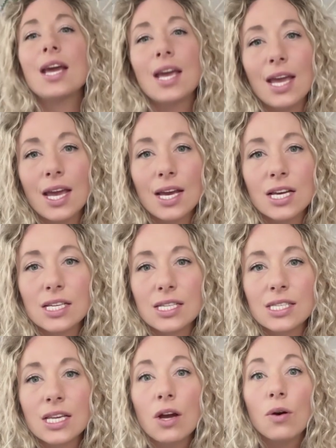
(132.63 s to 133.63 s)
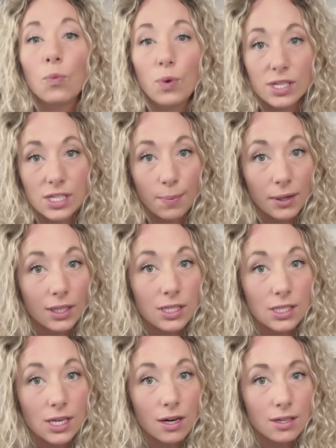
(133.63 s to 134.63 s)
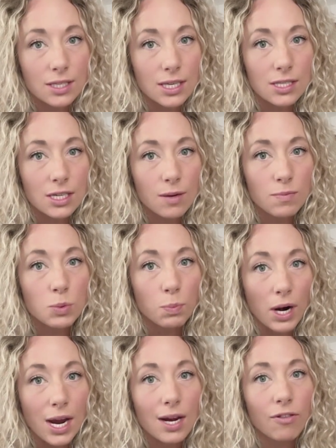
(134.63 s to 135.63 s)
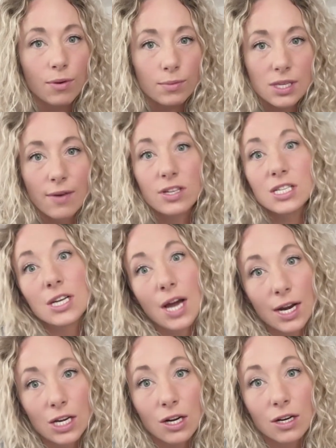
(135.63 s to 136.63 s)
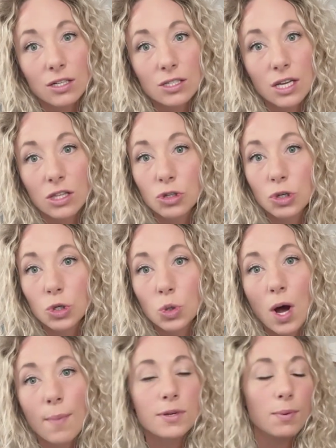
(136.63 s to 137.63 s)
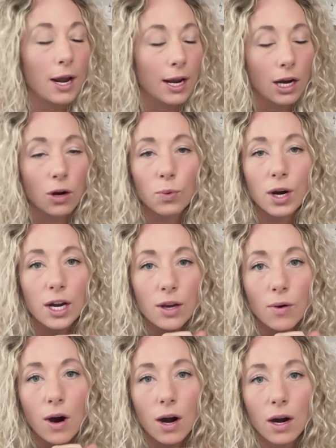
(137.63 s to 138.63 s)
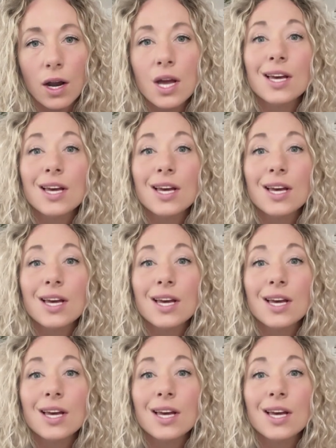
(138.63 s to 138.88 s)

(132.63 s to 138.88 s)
is we typically see our systems break from 7 to 9 years in the Shuswap, depending on where you are.